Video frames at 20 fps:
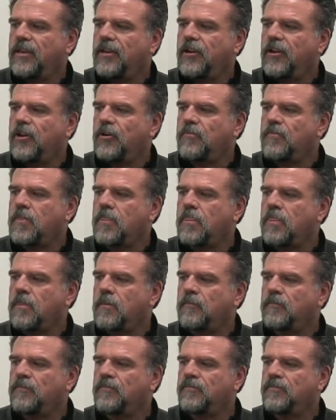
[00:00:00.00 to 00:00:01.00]
You know?
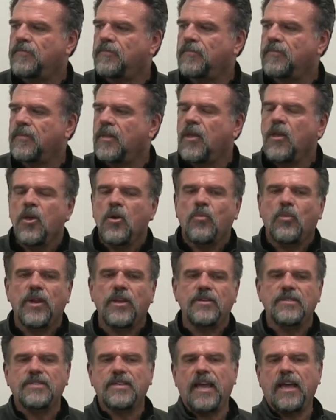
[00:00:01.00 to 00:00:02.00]

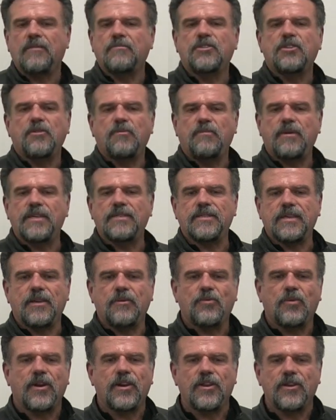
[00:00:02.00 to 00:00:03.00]
When you say I'm too
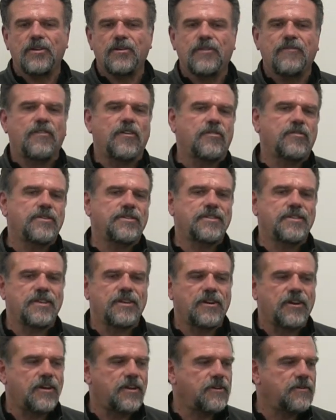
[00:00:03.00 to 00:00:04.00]
busy, what are you
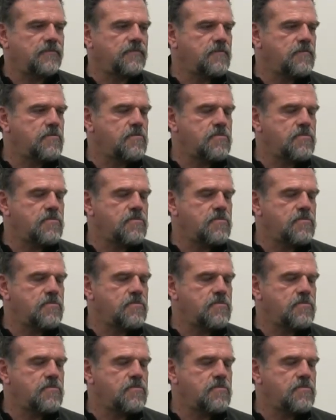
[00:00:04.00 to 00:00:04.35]
focusing on?